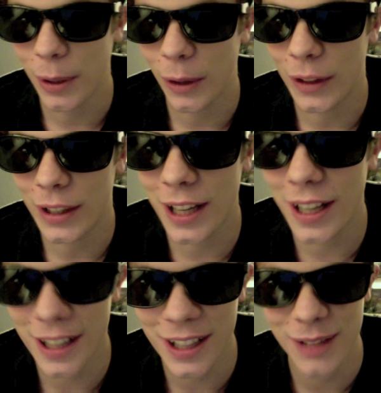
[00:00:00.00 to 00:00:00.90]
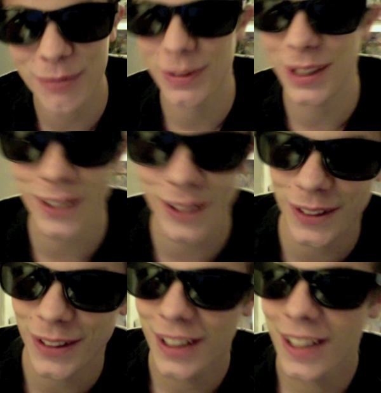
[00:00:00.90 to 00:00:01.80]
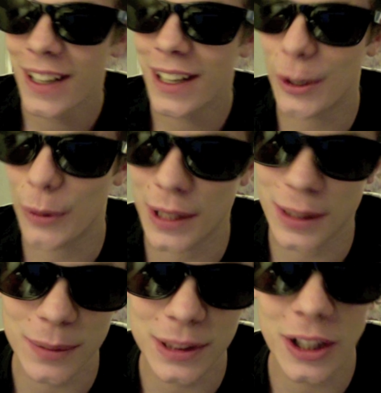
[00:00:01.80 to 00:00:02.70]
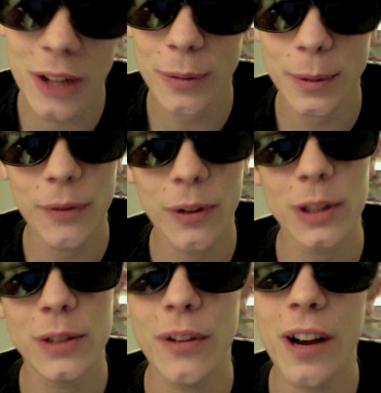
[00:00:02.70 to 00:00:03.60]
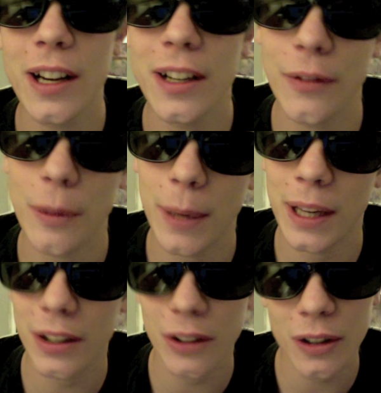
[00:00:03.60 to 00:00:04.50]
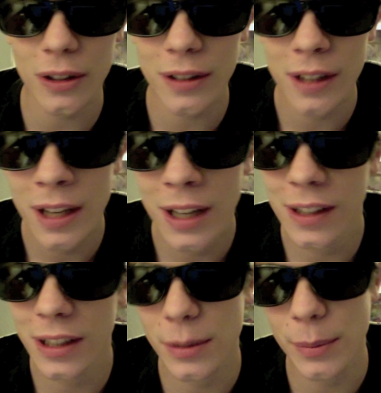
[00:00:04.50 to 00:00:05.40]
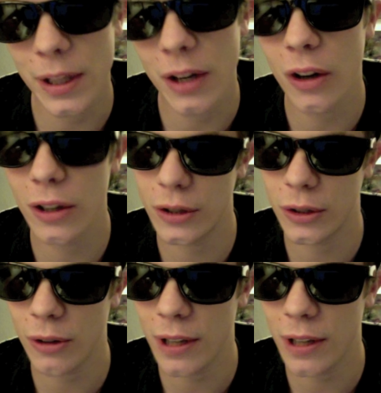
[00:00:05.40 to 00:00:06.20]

all the time, you know. Anyways, I'm going to start from the first fight of the main card. That's going to be Hodger